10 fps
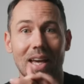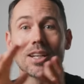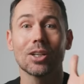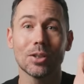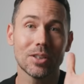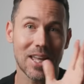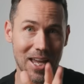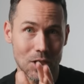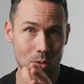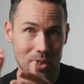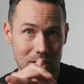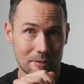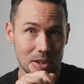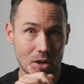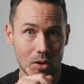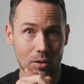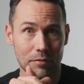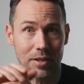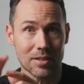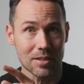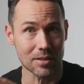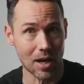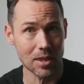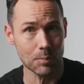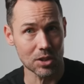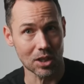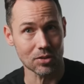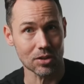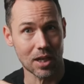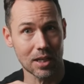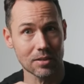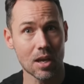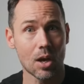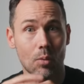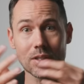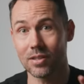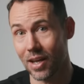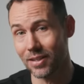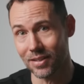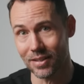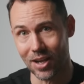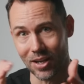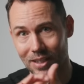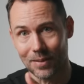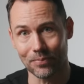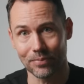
An included Android TV dongle fits inside the projector's case, which is nice and tidy.